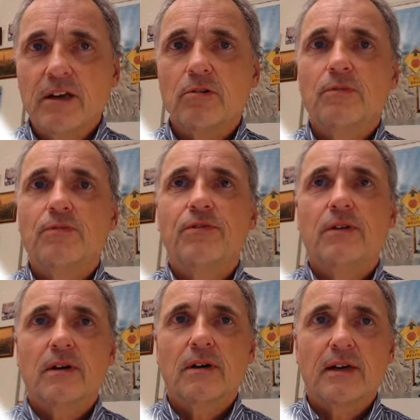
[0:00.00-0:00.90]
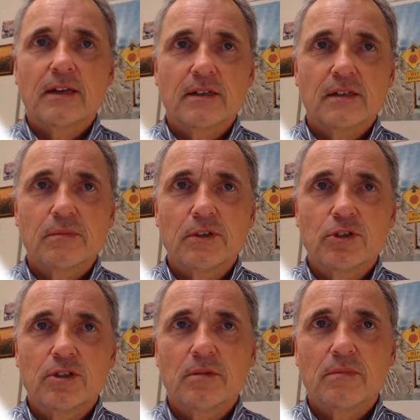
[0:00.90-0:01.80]
developed for cardiac
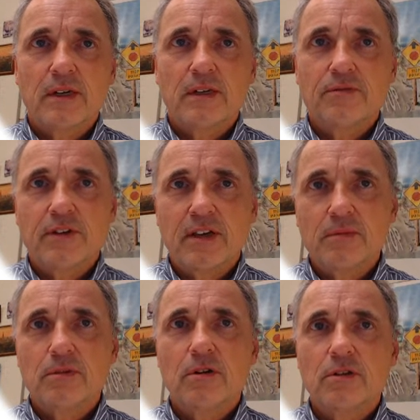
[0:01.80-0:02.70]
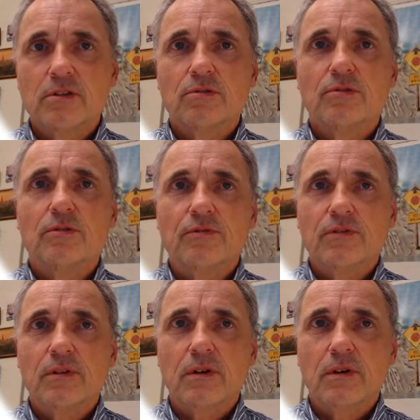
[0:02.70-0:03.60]
imaging, but available
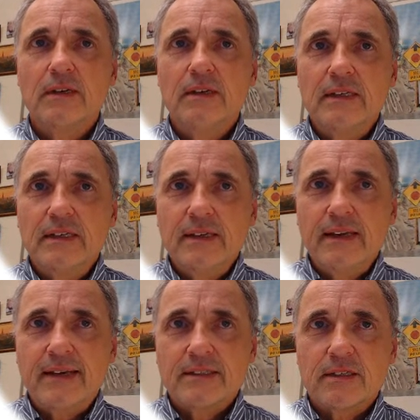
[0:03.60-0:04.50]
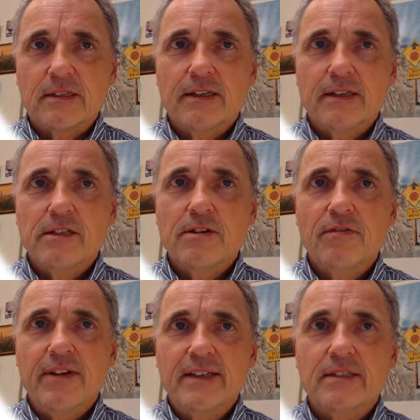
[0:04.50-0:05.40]
also for
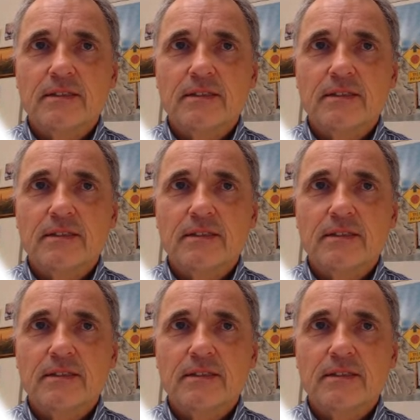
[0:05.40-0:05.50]
extracranial